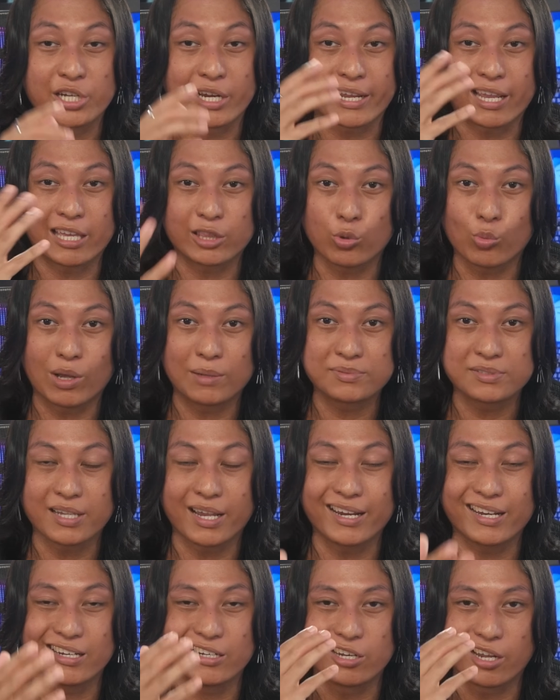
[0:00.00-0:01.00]
check out the
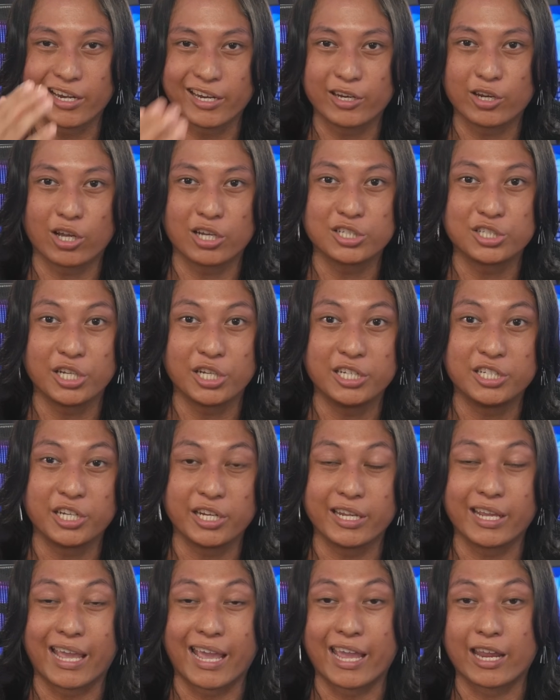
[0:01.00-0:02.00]
website
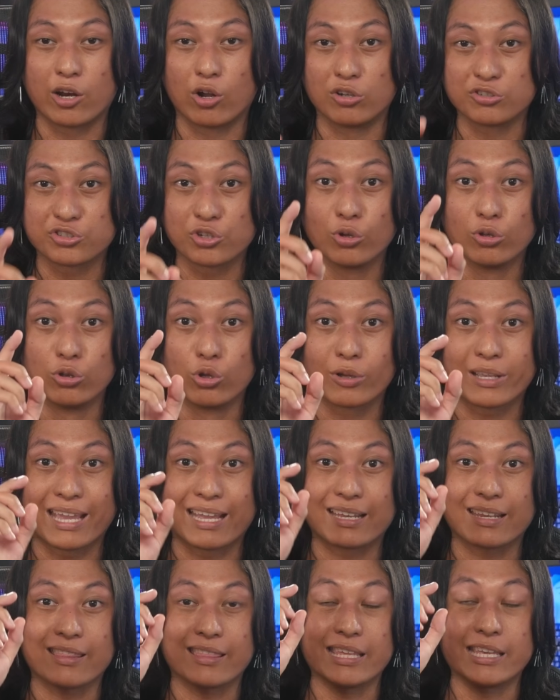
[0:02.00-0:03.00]
nutty.gg and also look
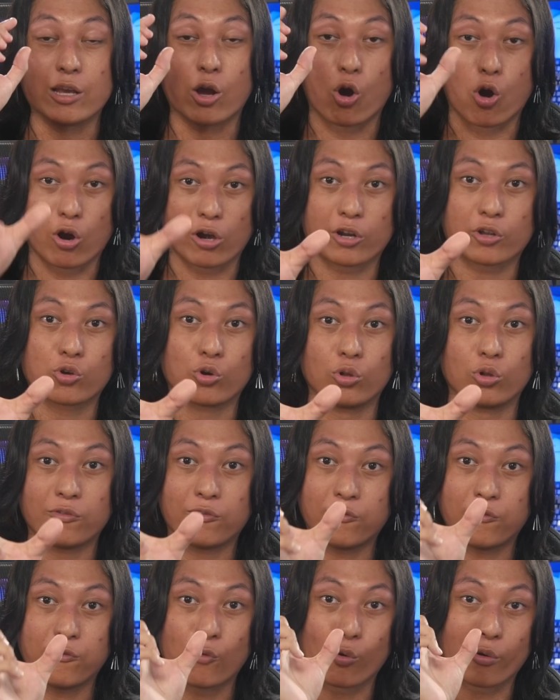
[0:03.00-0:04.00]
at the article
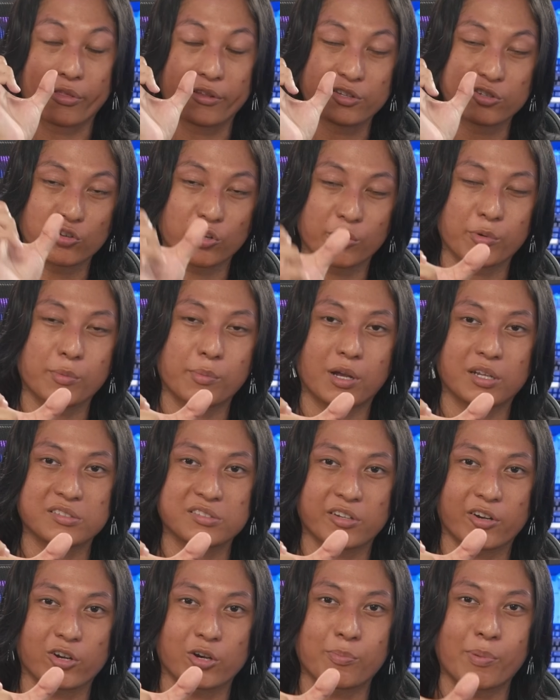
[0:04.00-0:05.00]
for the
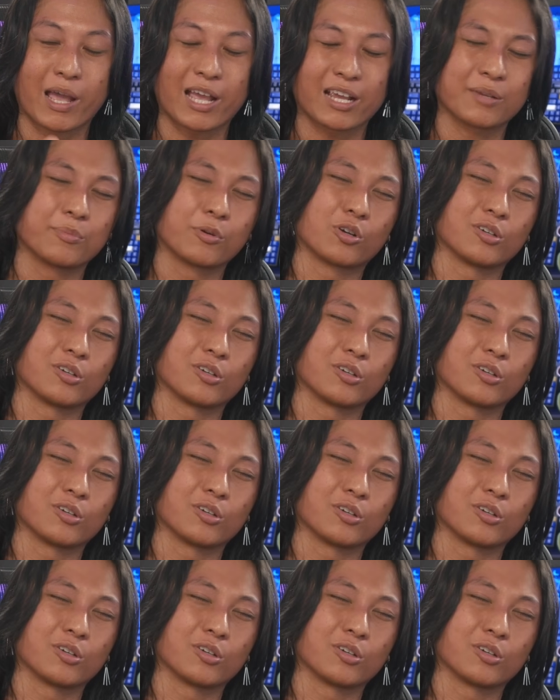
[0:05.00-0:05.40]
Streamer.bot starter pack,